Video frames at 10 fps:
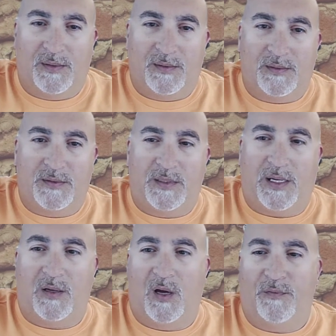
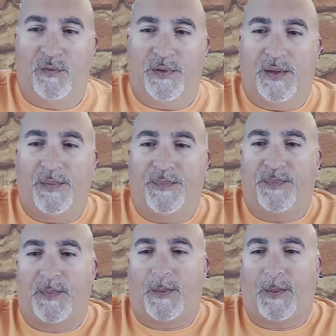take off with it.
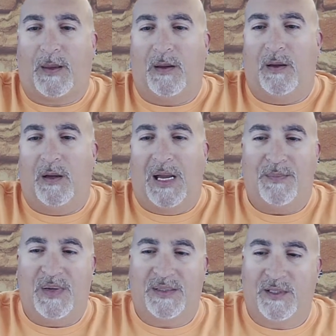I
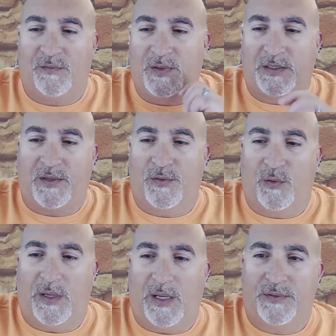myself like to throw
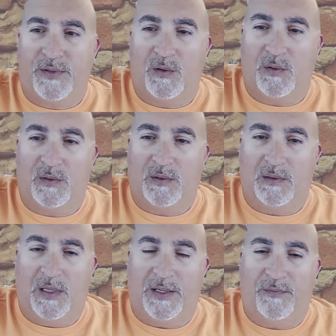it out there,
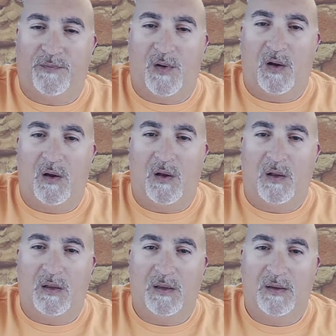let it
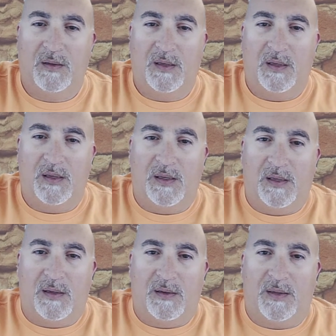fall,
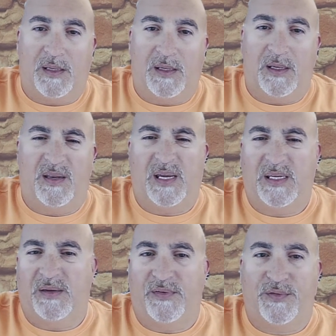and I
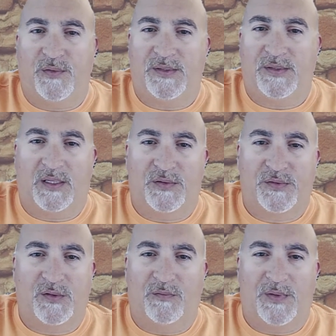give it 30 seconds.
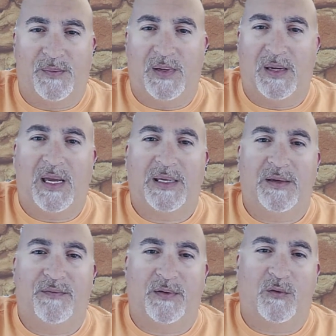So if I'm not, I
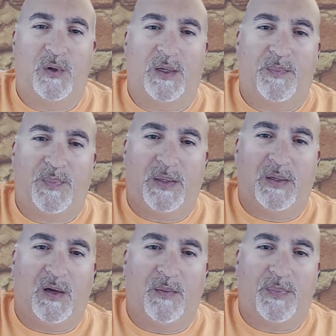give it a quick pick
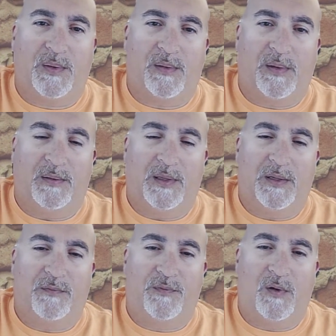up and let
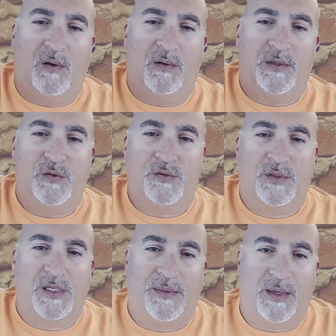it fall.
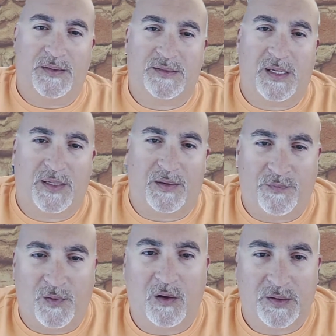Usually on that second
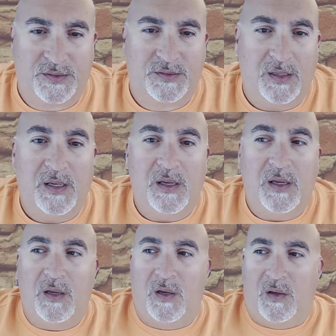fall is
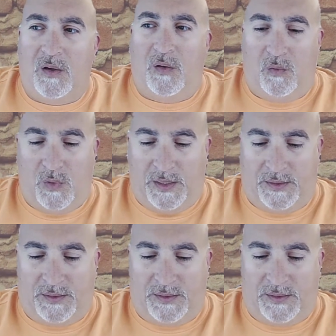when it